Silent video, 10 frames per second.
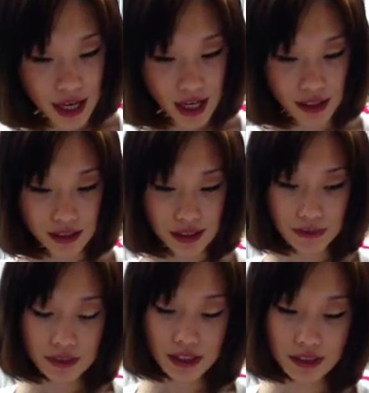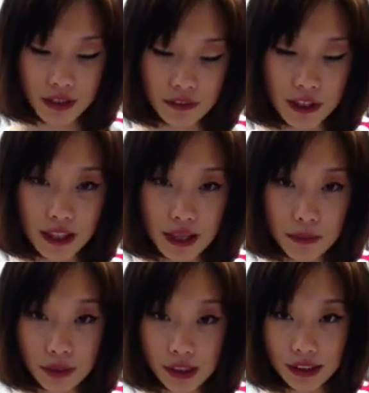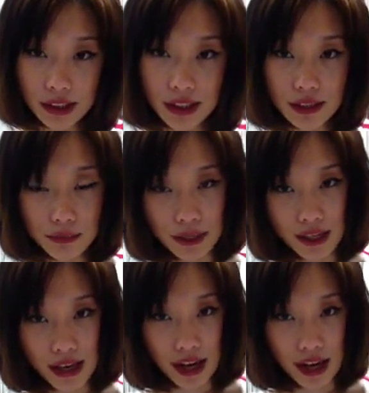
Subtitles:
and the symptoms of the hemorrhaging in the brain